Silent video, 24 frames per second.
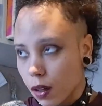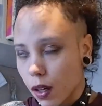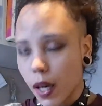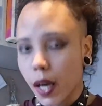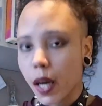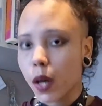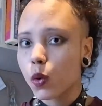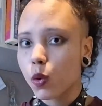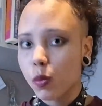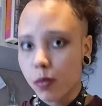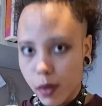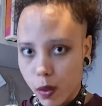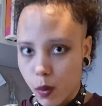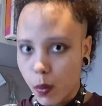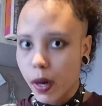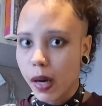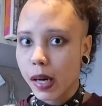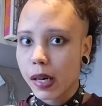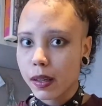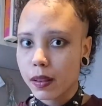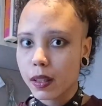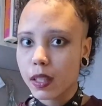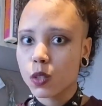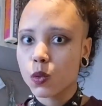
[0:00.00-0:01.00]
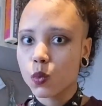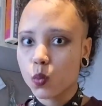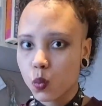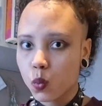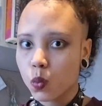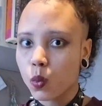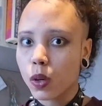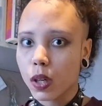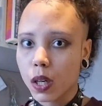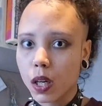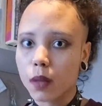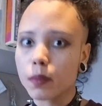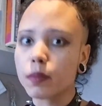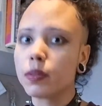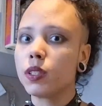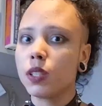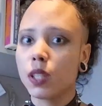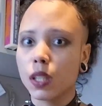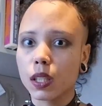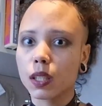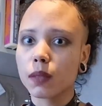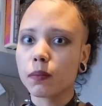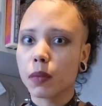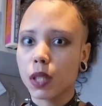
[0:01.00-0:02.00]
I will be wearing this when I'm
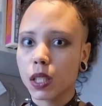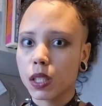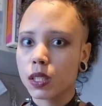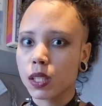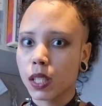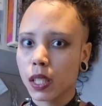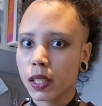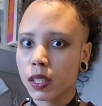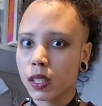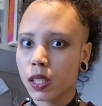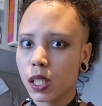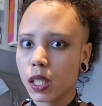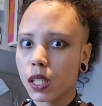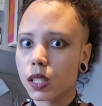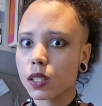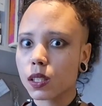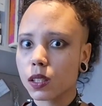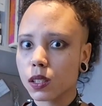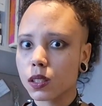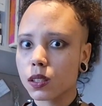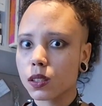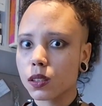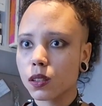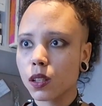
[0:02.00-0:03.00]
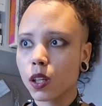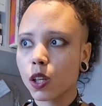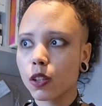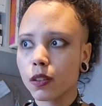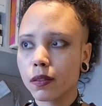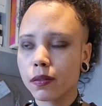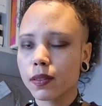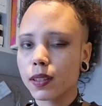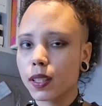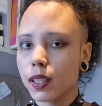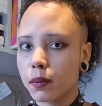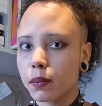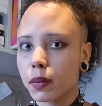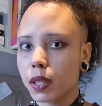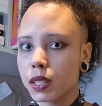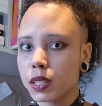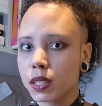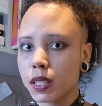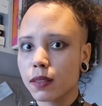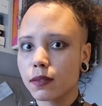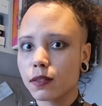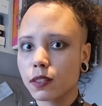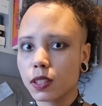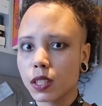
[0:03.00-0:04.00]
still in my 60s and hopefully in my
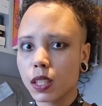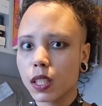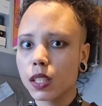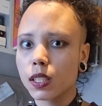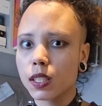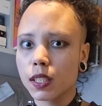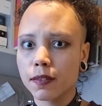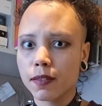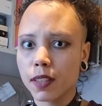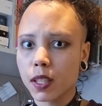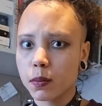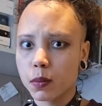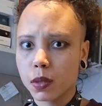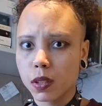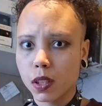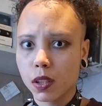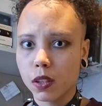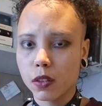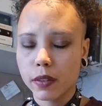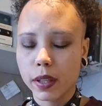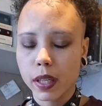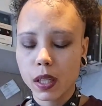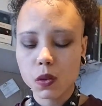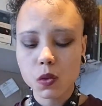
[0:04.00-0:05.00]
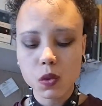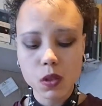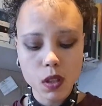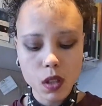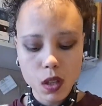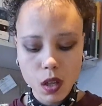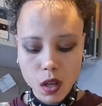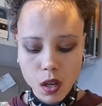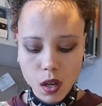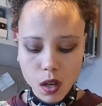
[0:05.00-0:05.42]
70s if I'm still around.